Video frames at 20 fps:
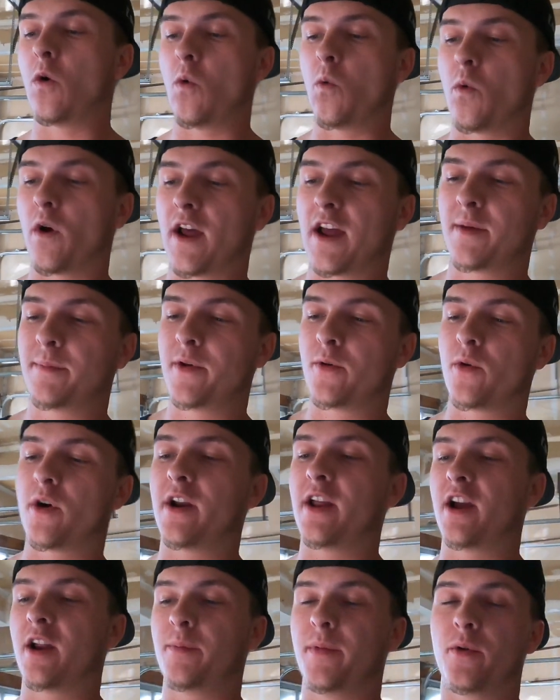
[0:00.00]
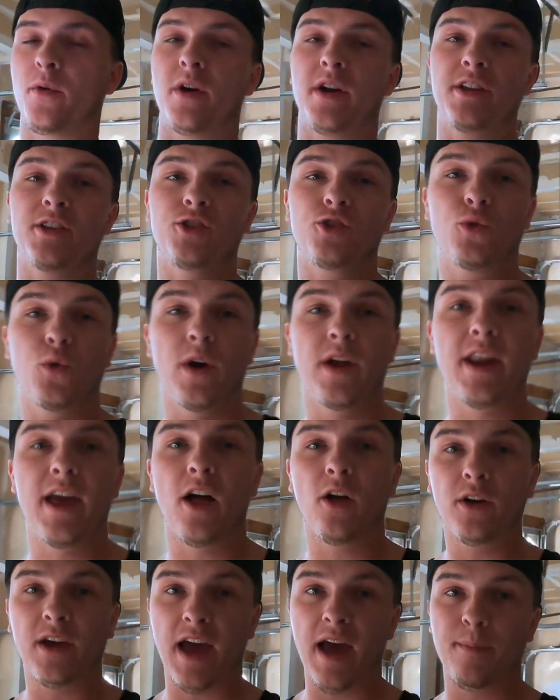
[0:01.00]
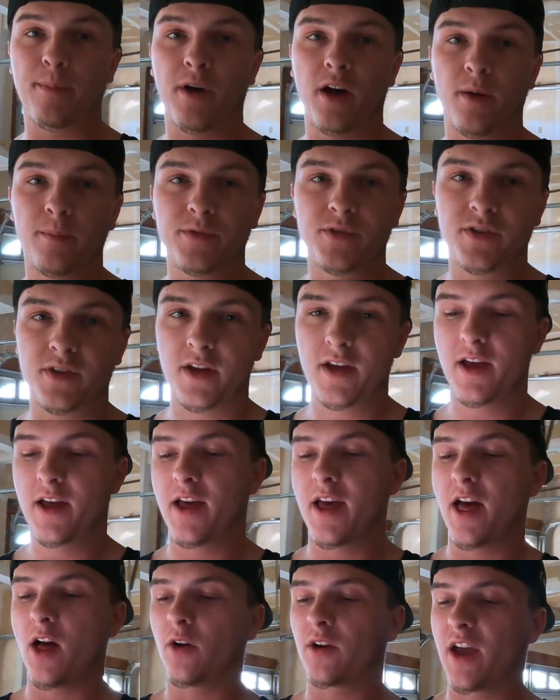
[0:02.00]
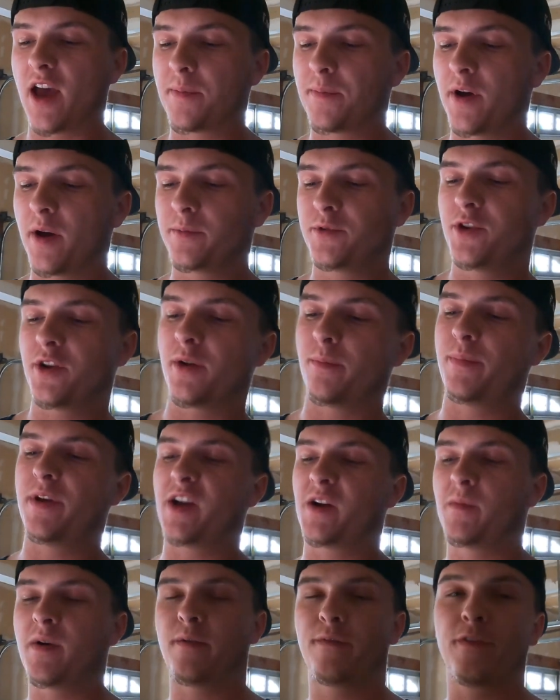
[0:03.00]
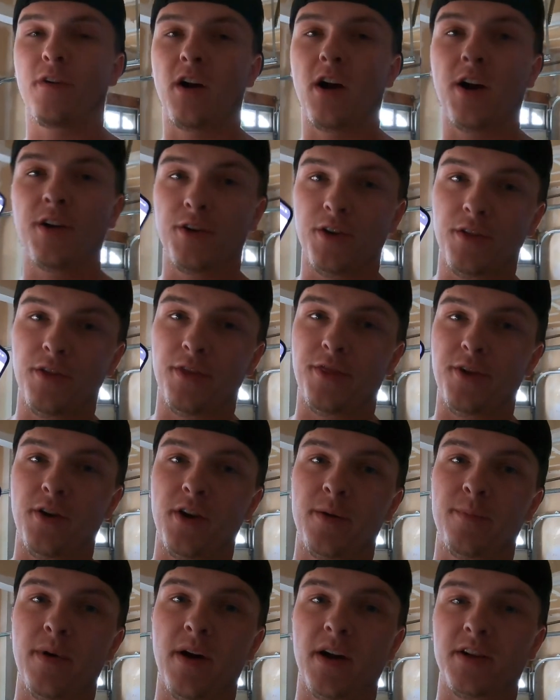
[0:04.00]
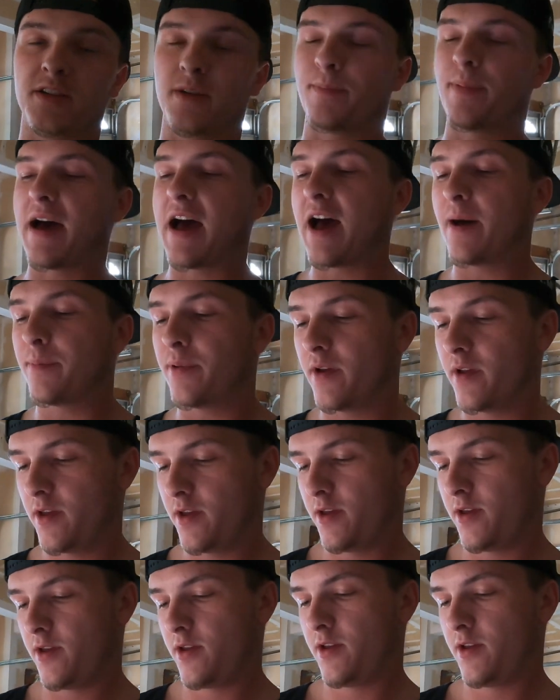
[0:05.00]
what I'm gonna be running twin Hellcat pumps. Hellcat pumps, you can pick them up for 130 bucks a pop.